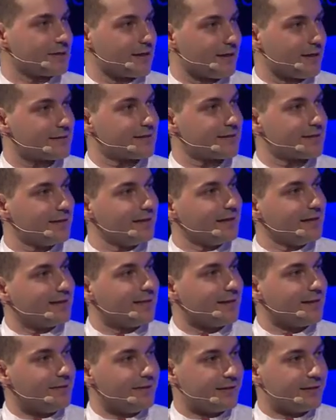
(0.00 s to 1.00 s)
us
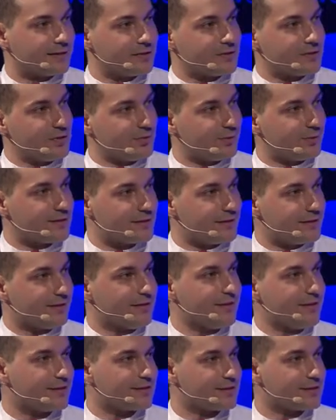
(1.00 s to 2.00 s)
that their consumers need
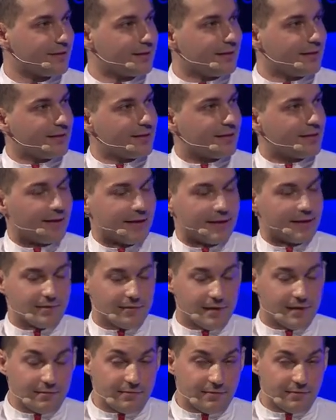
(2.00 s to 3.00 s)
this.
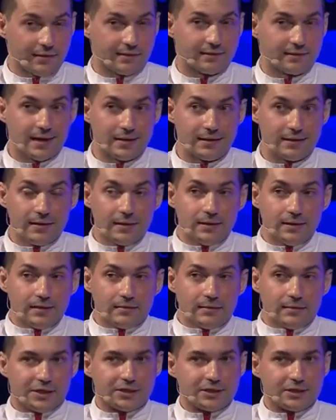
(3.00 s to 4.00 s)
They think that
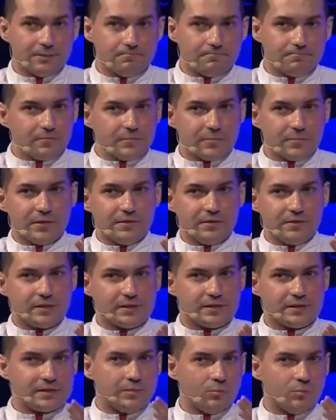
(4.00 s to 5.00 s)
actually
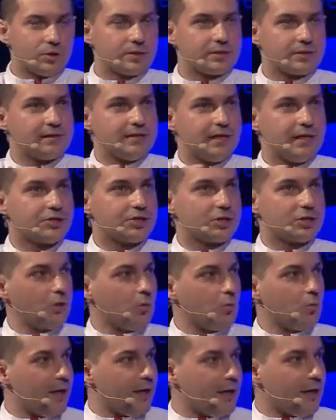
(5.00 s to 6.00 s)
it's the most natural
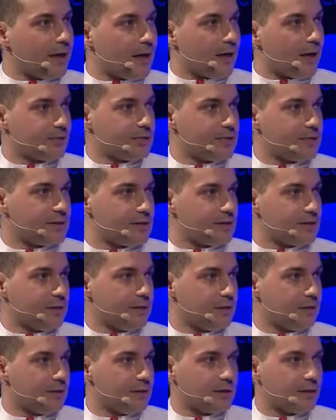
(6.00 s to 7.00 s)
way how to
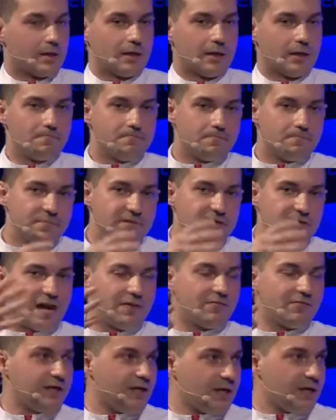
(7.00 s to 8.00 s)
see the
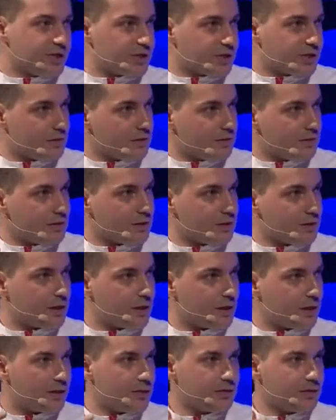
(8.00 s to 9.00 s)
navigation in the
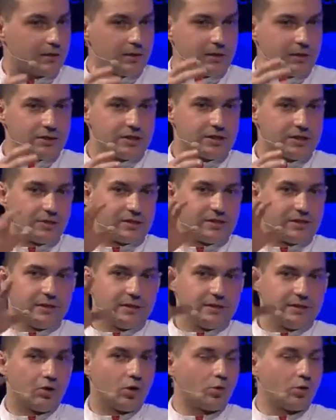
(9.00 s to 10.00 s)
car, just to see it
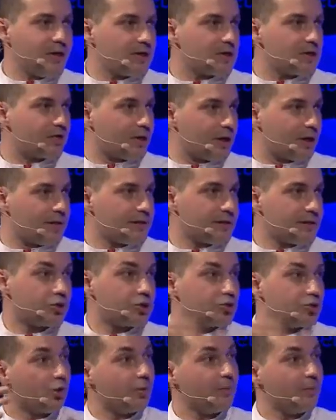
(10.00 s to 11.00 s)
in augmented reality, in
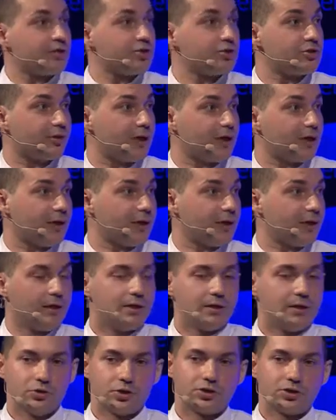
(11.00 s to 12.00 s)
true augmented reality,
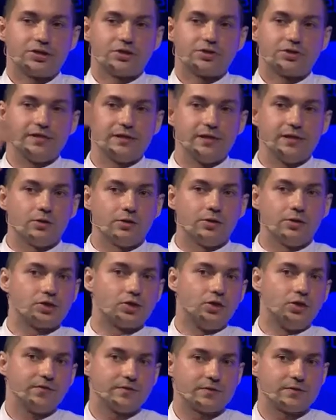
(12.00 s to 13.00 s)
not just to see it on the
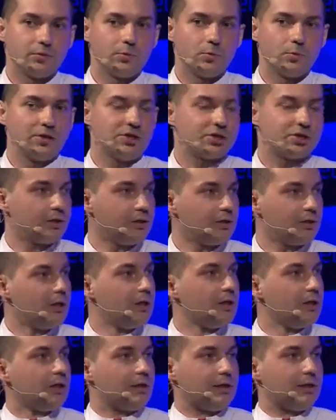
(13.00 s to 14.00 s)
surface of the windshield,
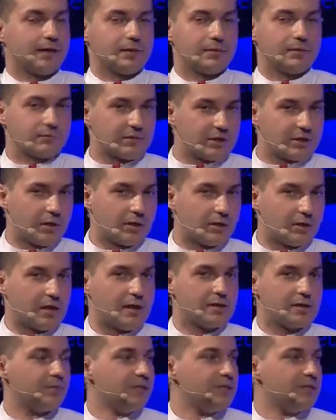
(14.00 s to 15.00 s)
like current
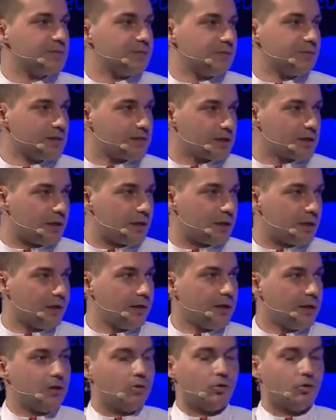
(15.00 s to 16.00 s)
heads-up displays are,
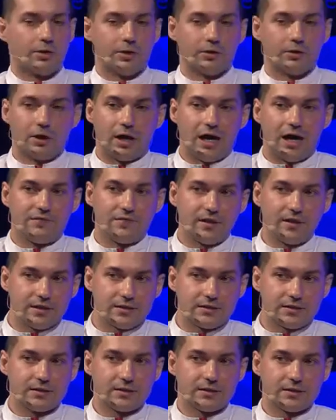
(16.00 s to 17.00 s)
or in the IVI
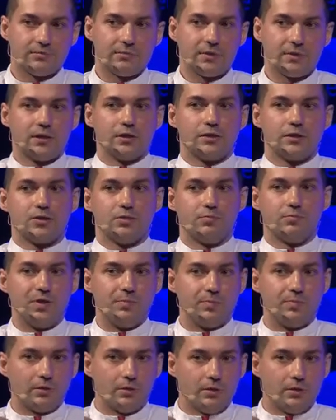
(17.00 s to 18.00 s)
system. So
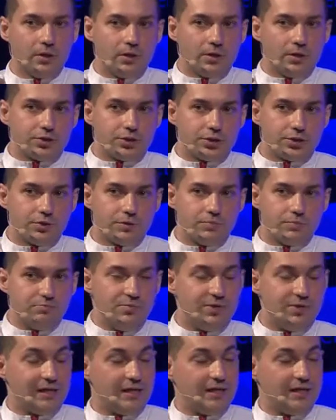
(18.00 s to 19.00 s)
people should
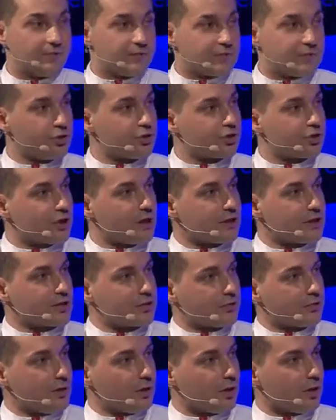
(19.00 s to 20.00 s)
believe, should trust to
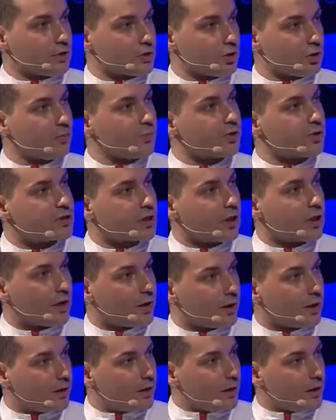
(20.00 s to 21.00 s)
the autonomous
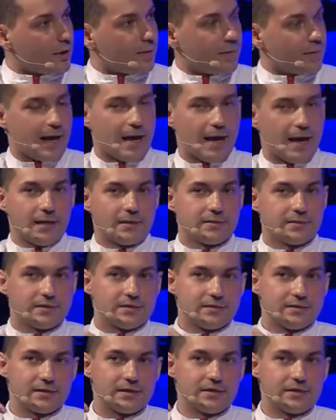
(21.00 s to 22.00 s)
car, and
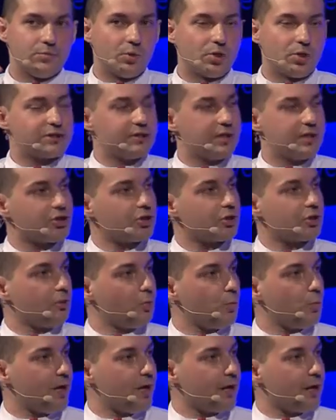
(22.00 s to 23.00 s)
this is the most natural
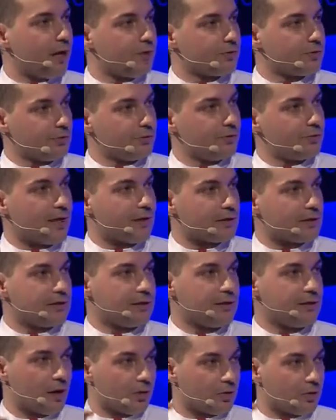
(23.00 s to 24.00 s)
way how to do that,
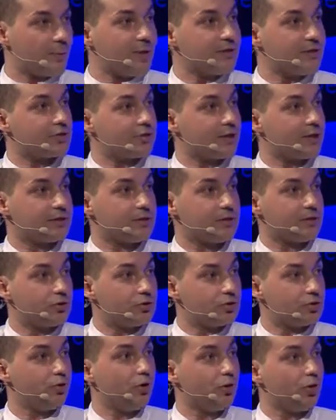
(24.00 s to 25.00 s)
the augmented reality, the
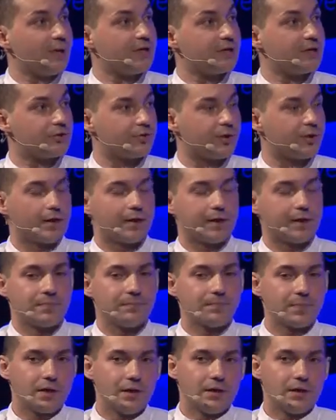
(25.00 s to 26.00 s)
true augmented reality.
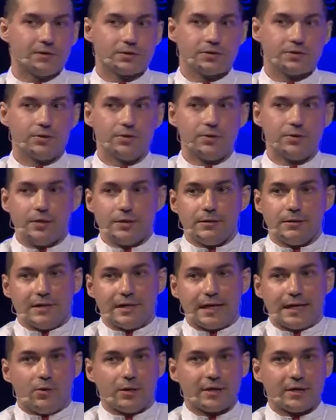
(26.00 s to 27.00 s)
So in
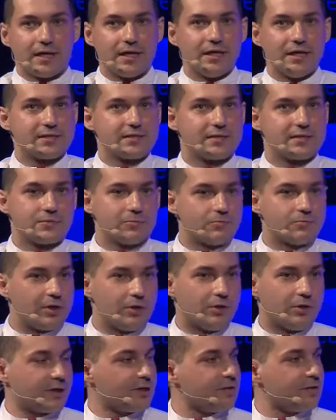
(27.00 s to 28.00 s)
our case, we
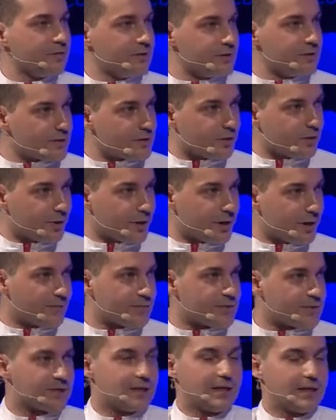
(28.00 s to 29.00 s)
don't convince
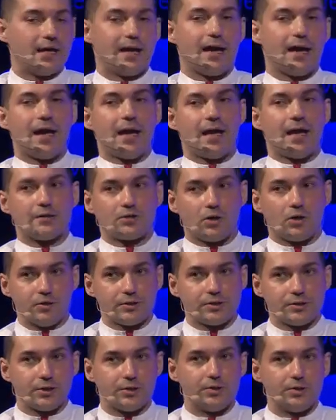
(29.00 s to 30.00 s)
OEMs, and
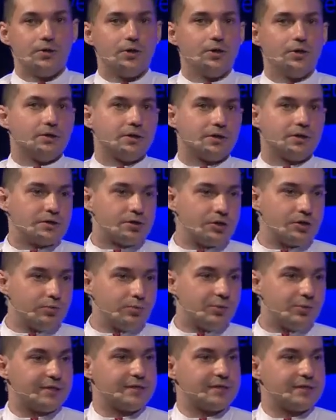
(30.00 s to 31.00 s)
also
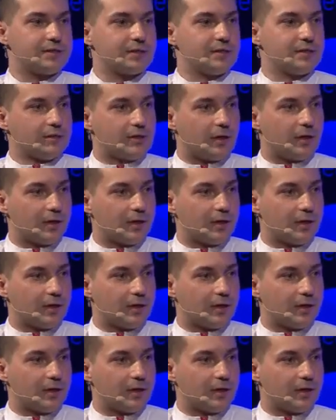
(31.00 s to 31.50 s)
consumers are